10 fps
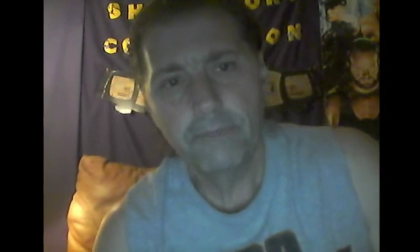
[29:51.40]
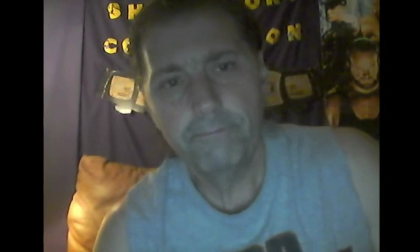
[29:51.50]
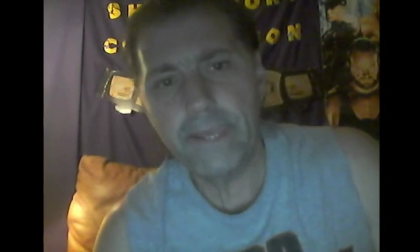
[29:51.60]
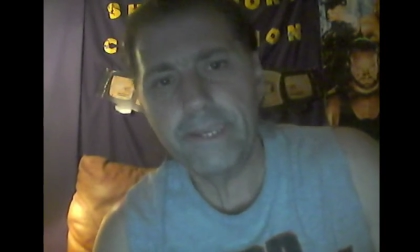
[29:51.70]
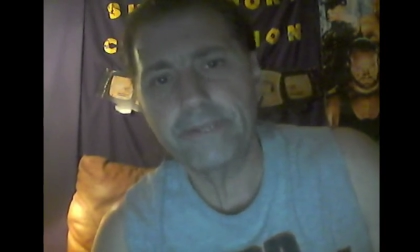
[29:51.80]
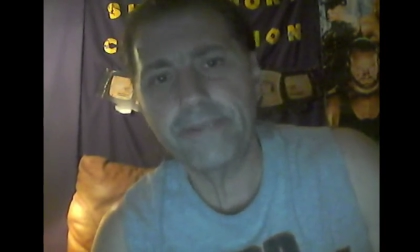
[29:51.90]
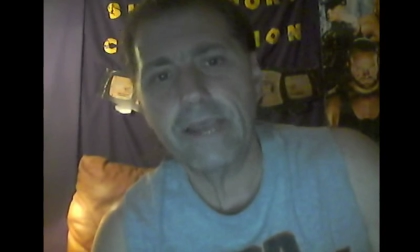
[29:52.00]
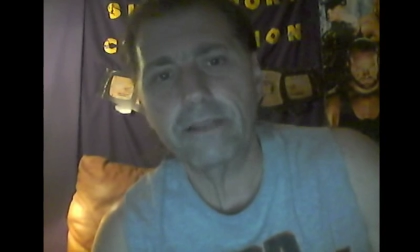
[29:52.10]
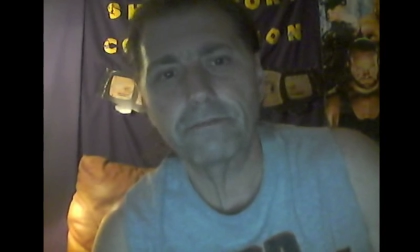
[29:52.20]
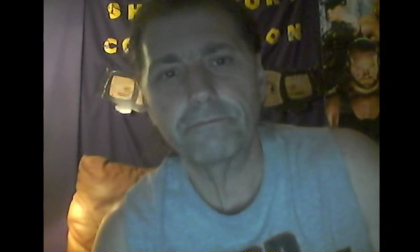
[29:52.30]
Becky
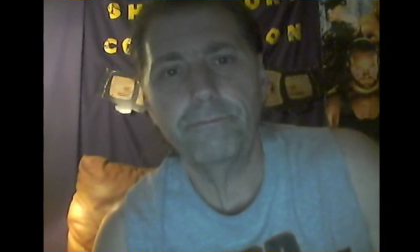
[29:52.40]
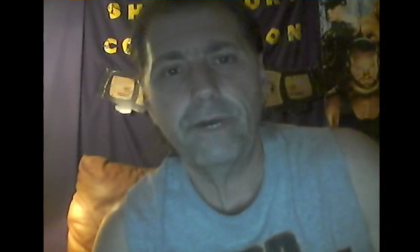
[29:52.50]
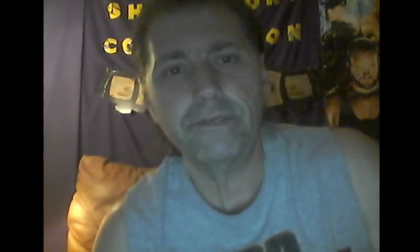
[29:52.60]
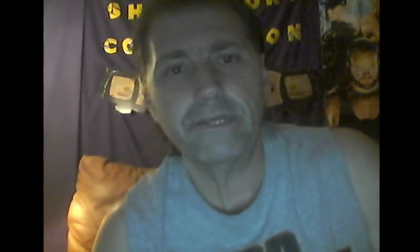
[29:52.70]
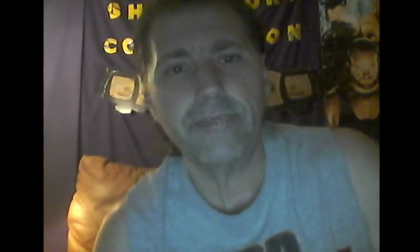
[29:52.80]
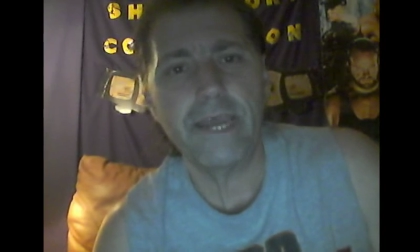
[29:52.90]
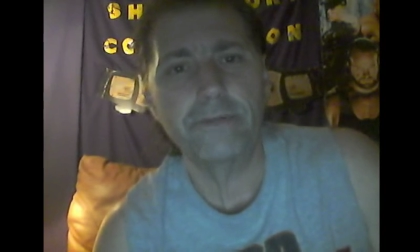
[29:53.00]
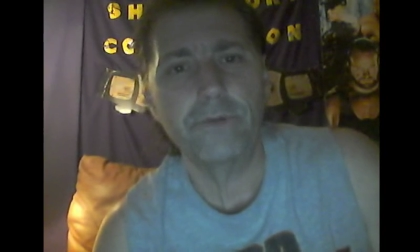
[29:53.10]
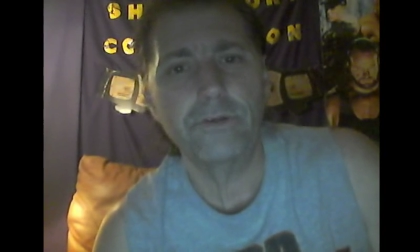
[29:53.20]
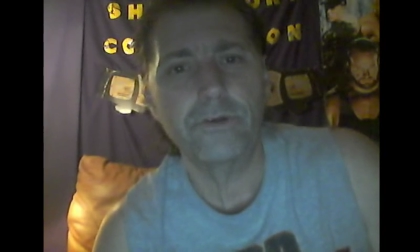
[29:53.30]
attacked, but Natalya
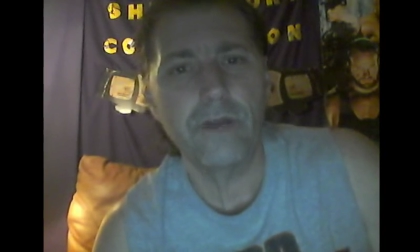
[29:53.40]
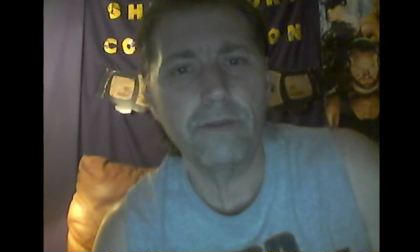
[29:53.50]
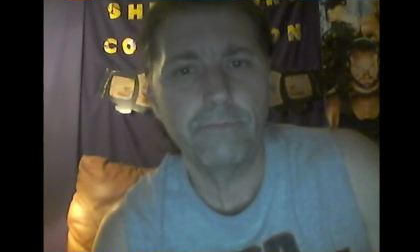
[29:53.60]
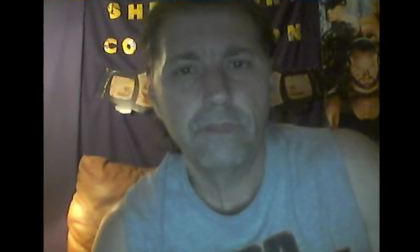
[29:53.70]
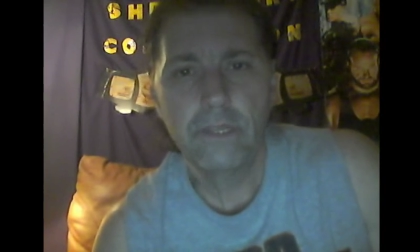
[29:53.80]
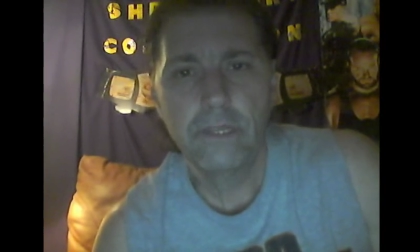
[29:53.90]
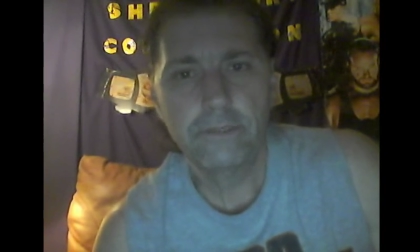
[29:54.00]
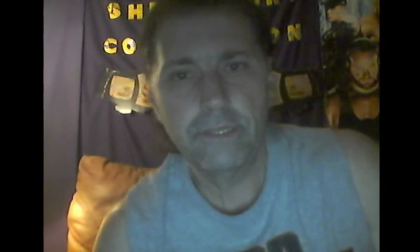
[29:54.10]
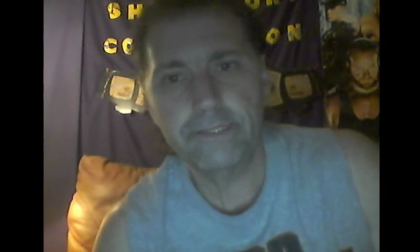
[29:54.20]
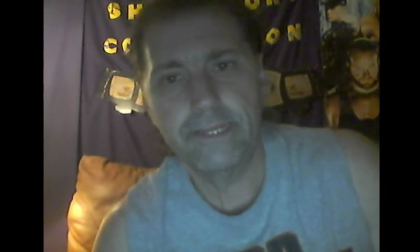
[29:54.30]
rolled her up.
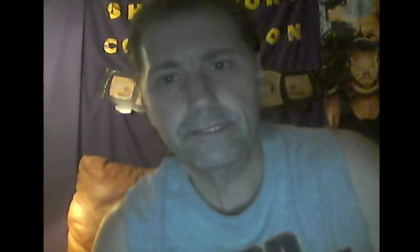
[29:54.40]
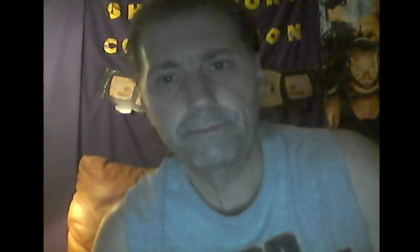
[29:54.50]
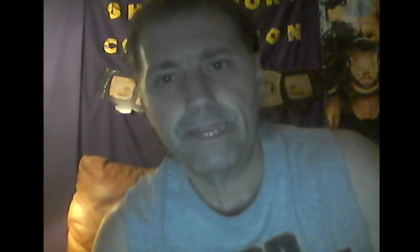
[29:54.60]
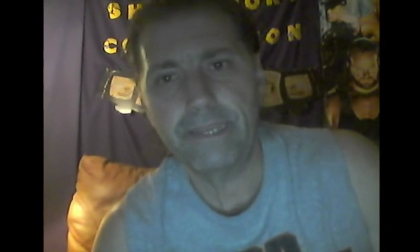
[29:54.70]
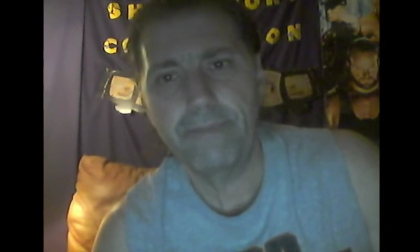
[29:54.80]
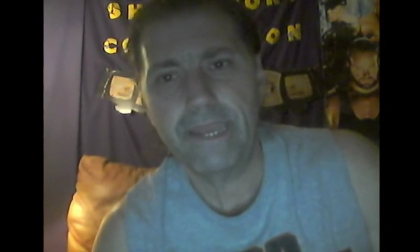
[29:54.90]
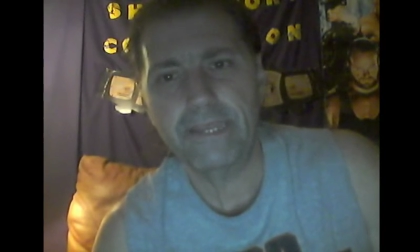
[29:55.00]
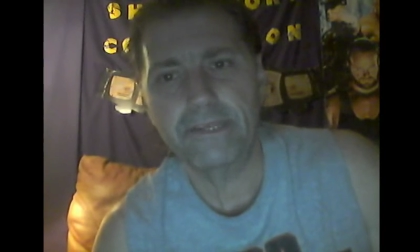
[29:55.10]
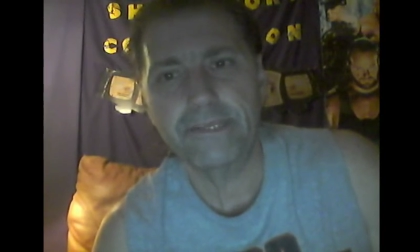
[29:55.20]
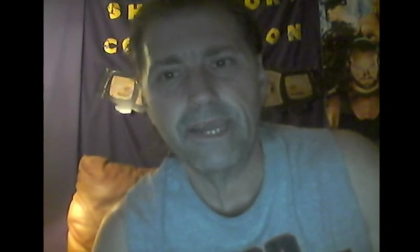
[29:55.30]
This leads to Becky
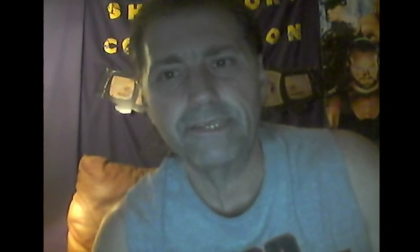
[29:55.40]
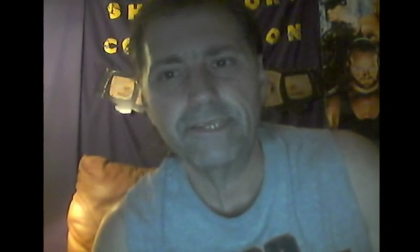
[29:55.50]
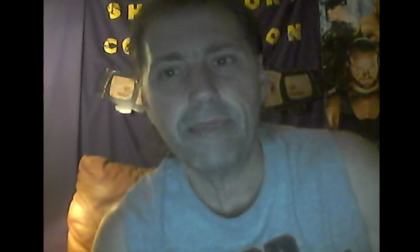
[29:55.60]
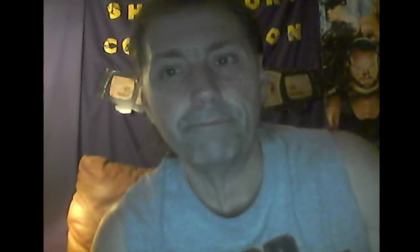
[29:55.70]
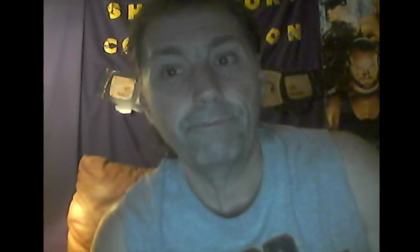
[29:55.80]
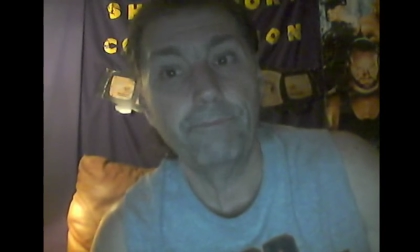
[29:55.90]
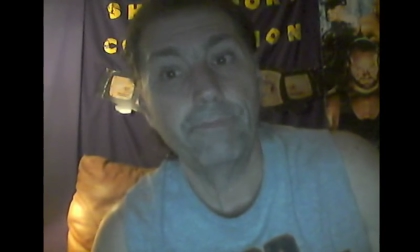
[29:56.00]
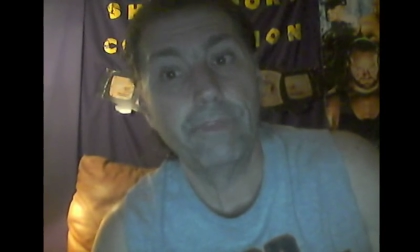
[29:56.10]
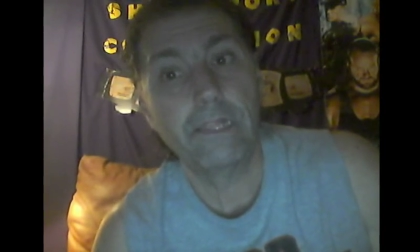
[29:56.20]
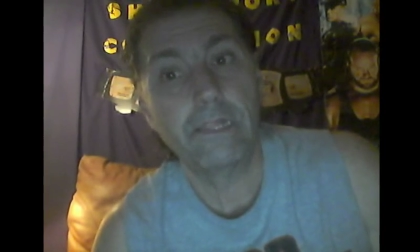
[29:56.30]
making Natalya tap
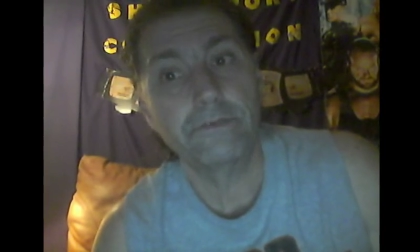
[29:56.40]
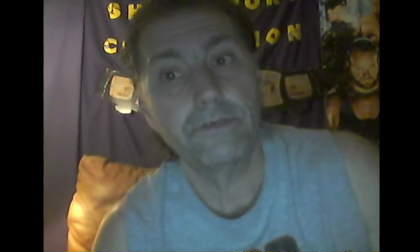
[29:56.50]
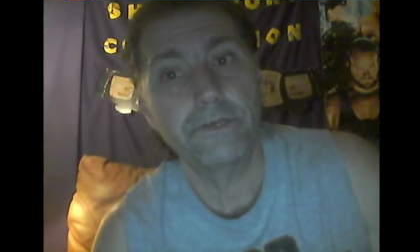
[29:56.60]
to the